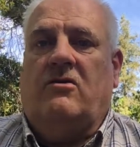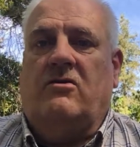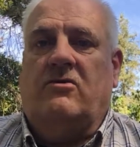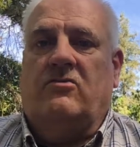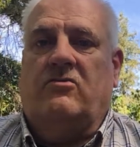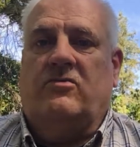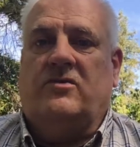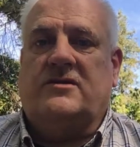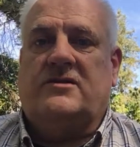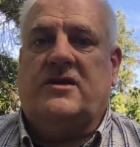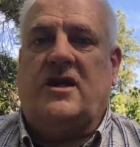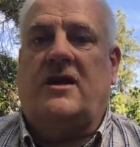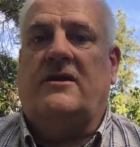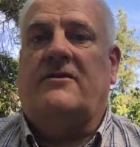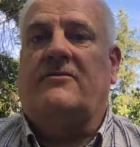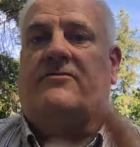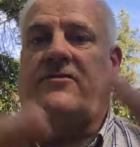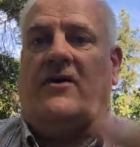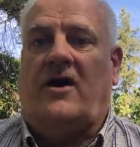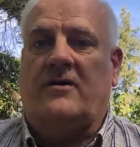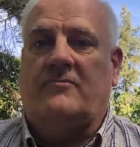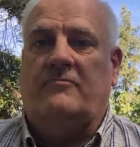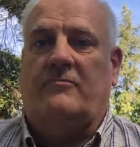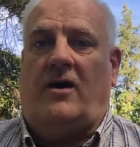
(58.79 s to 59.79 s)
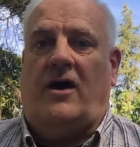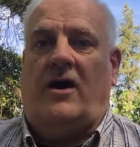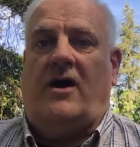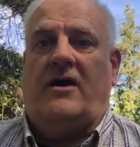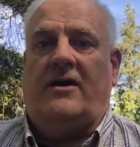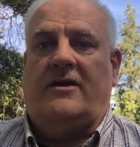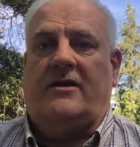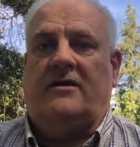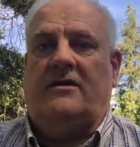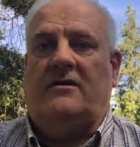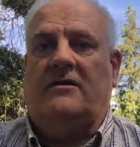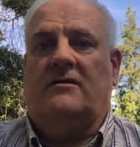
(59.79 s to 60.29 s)
was edified
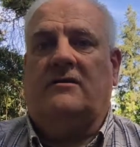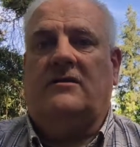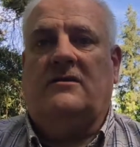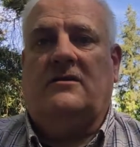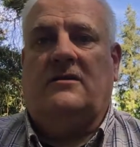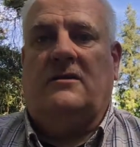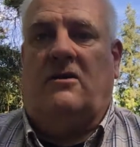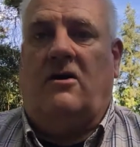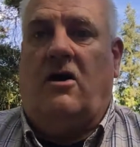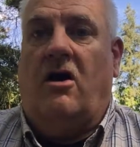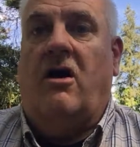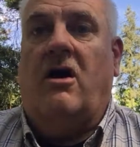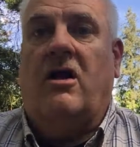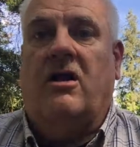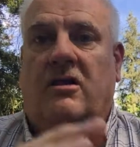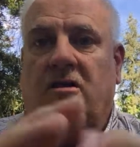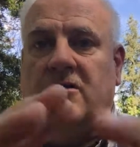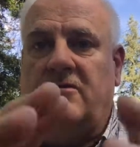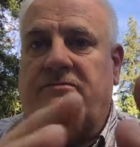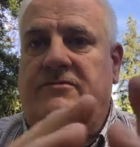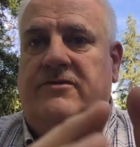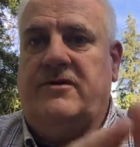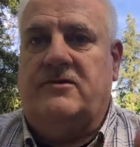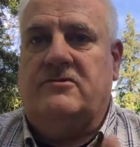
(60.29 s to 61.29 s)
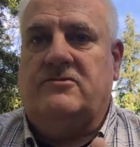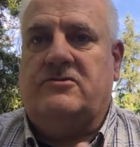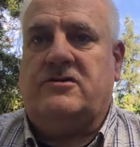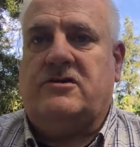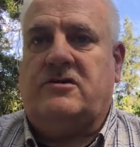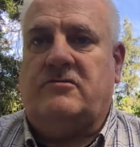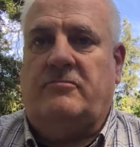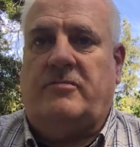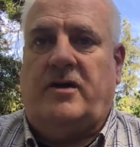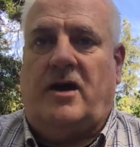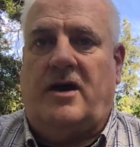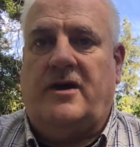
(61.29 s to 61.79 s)
by all of those
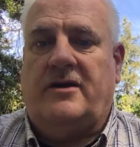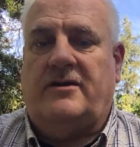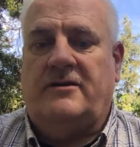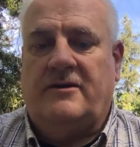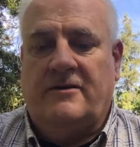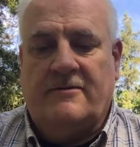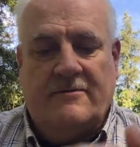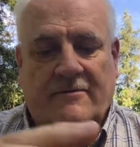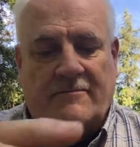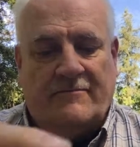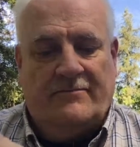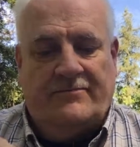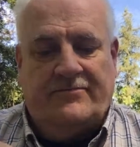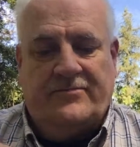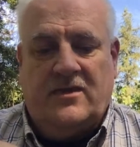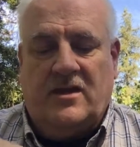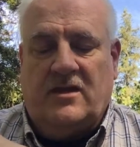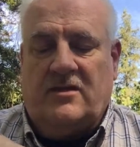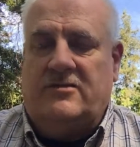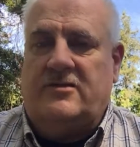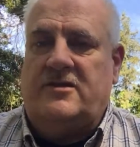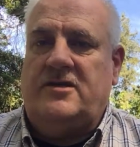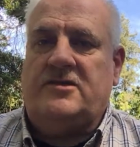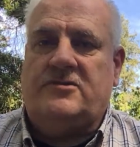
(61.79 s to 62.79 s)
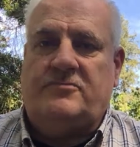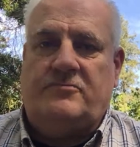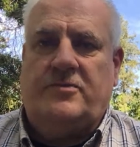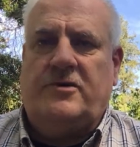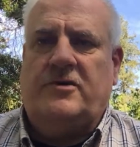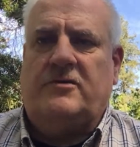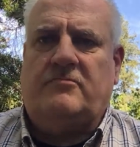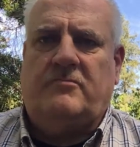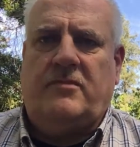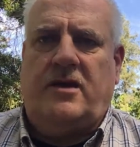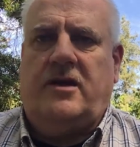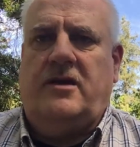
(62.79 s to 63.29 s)
combined, this
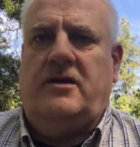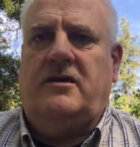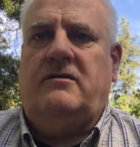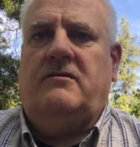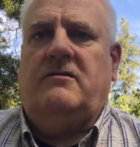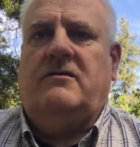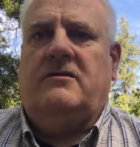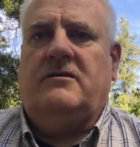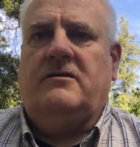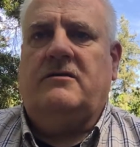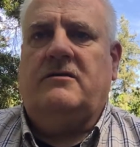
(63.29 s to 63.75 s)
book may